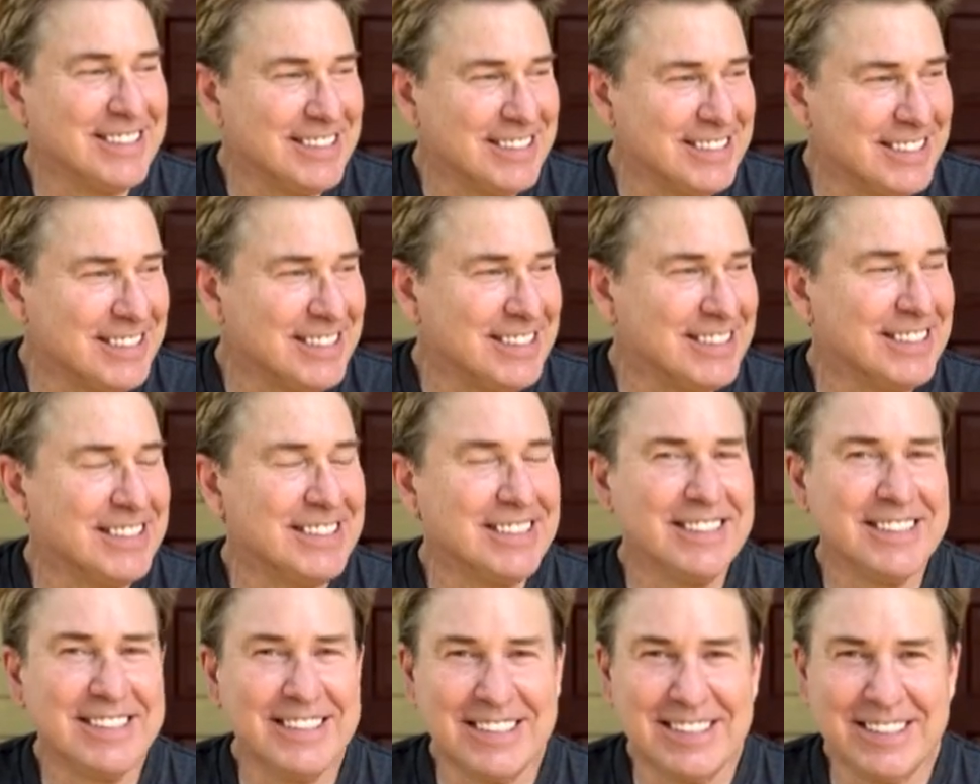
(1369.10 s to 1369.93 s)

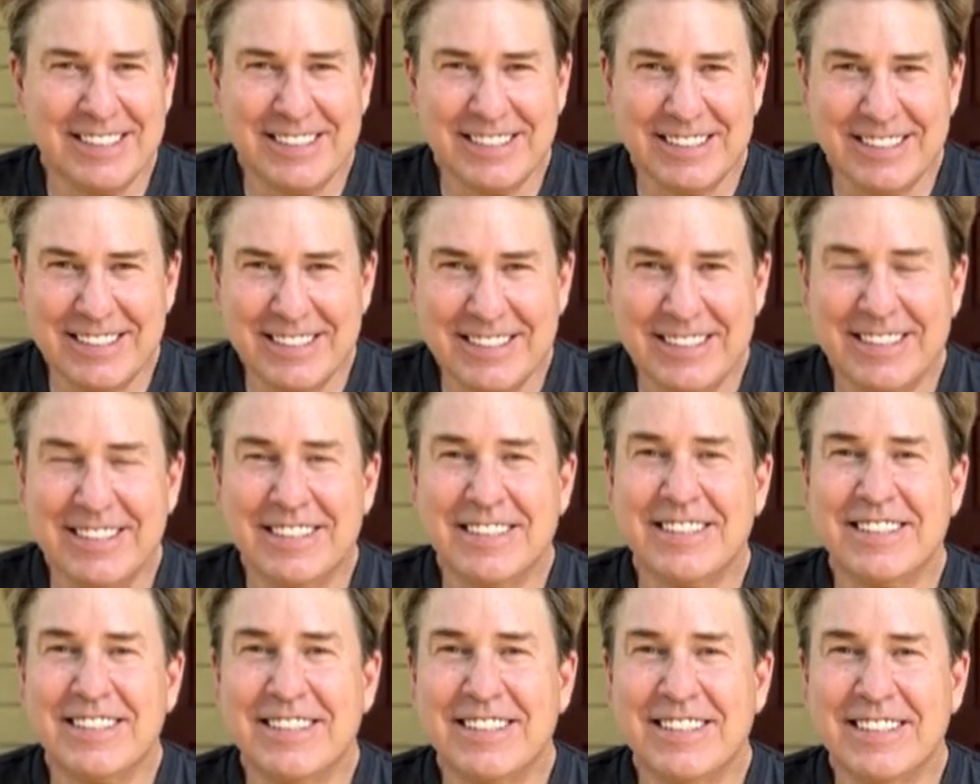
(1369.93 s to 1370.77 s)

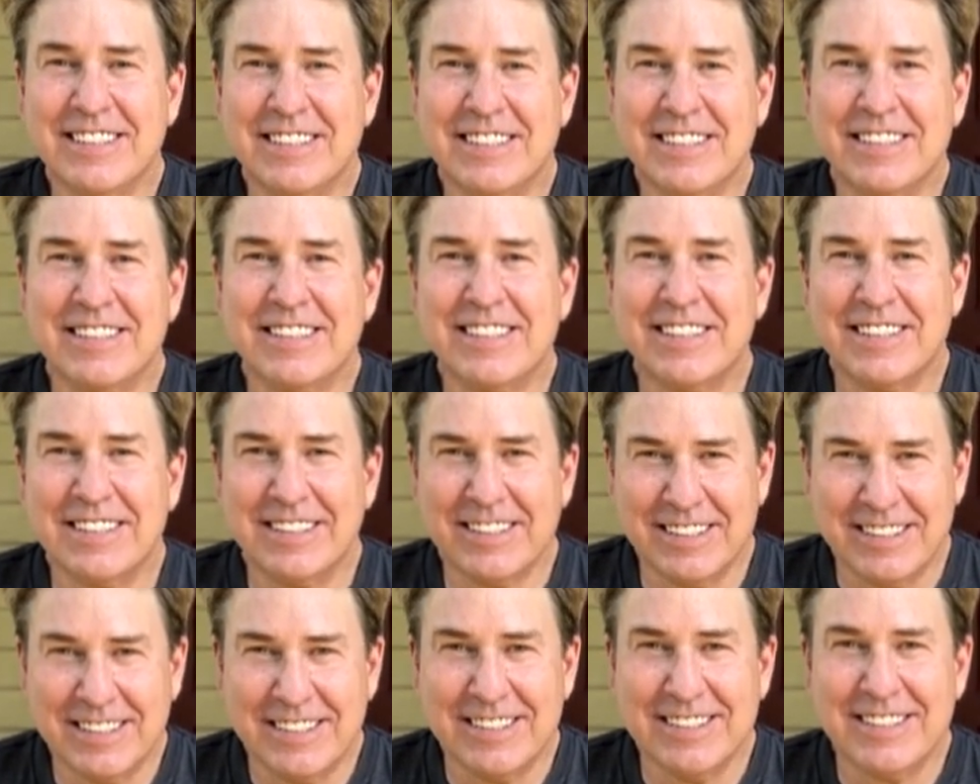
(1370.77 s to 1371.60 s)

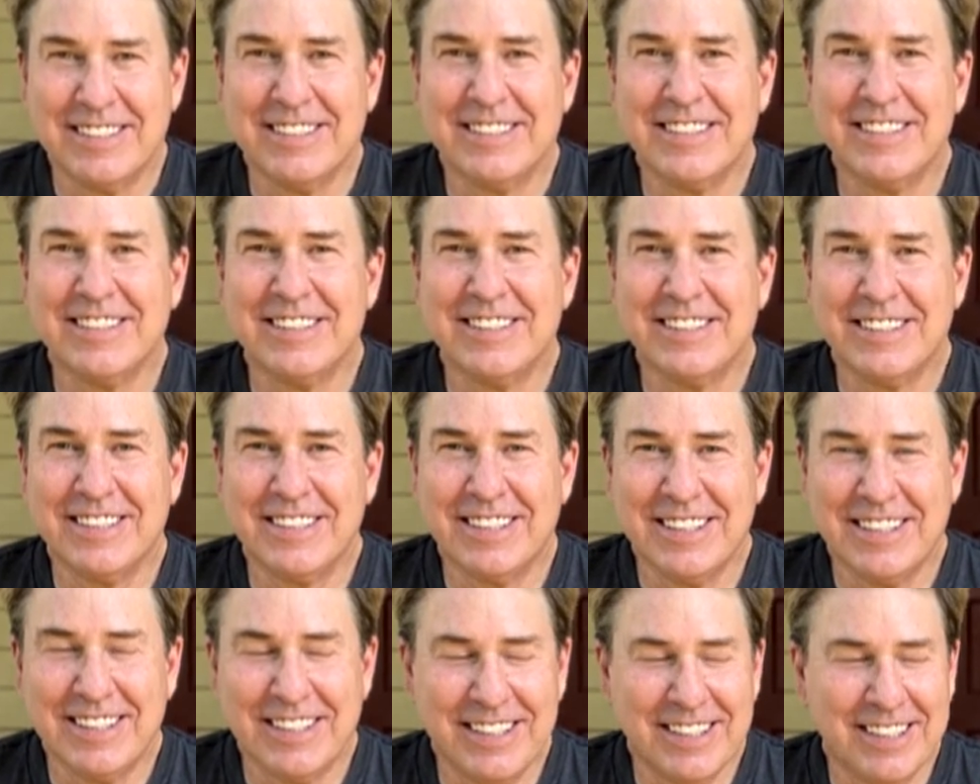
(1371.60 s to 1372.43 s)

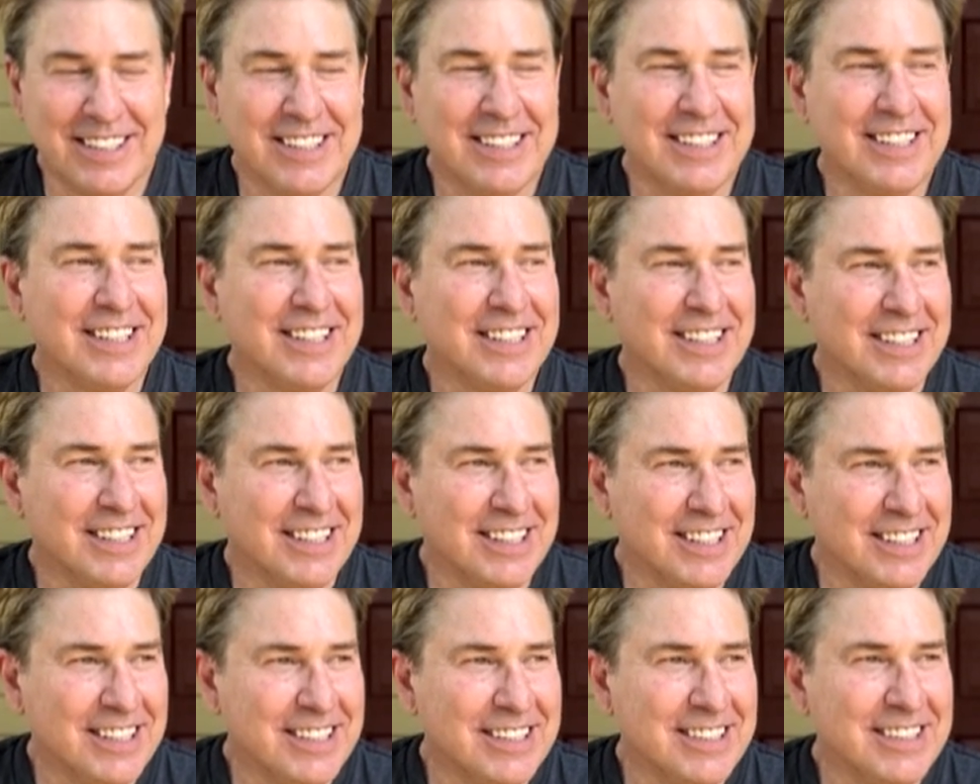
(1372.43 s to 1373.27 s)

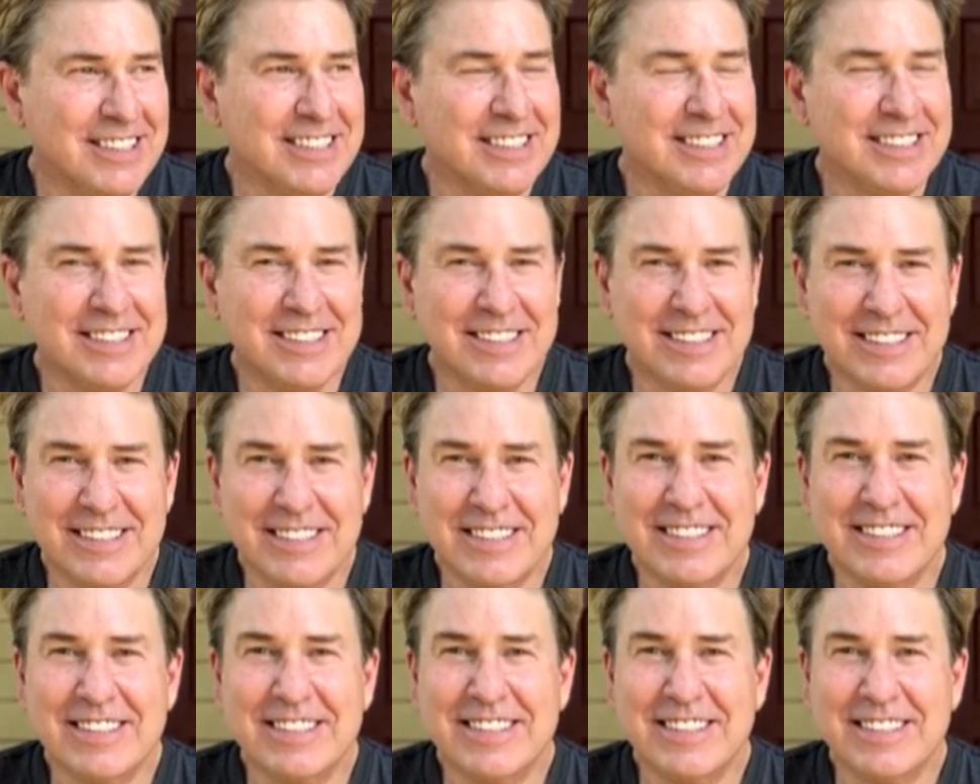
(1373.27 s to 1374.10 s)

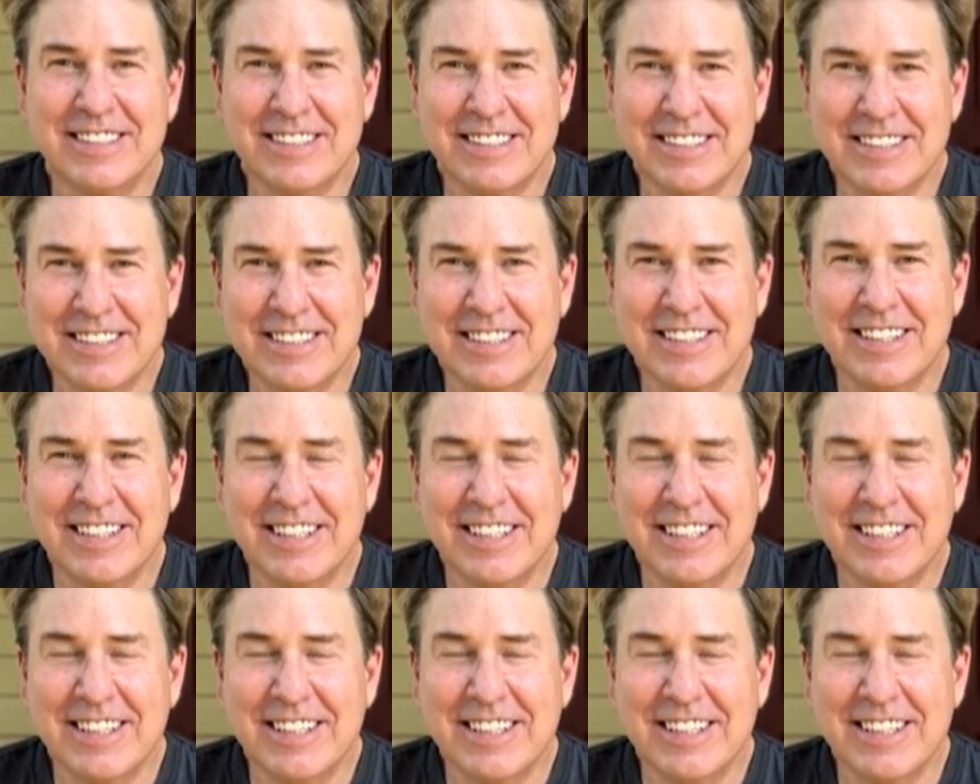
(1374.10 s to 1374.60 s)
[no speech]